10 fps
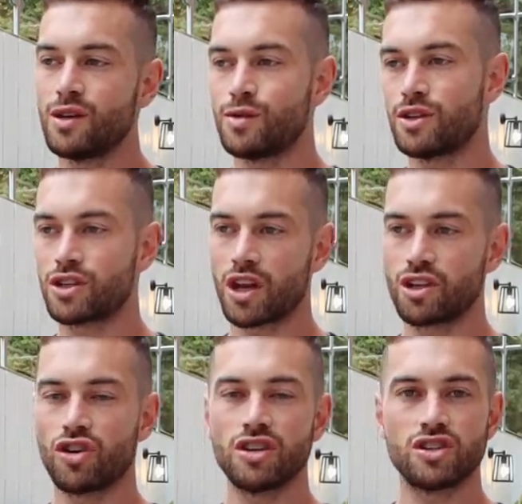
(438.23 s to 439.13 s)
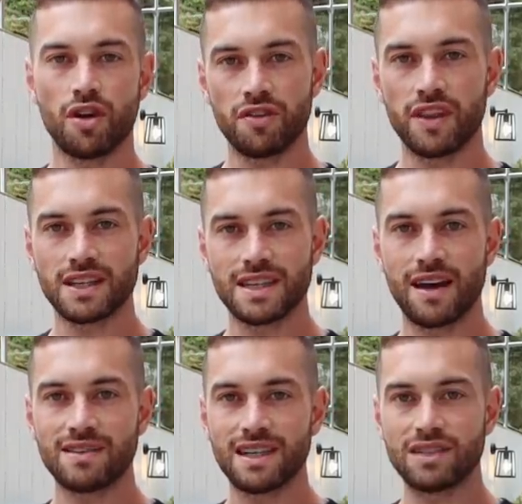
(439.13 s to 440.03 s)
So we're just going to try and soften that
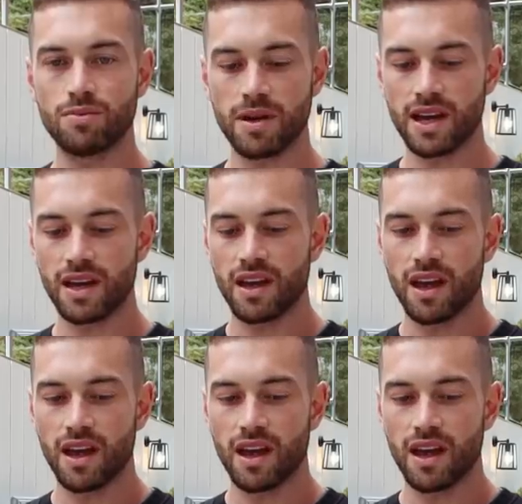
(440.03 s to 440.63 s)
sound a little bit.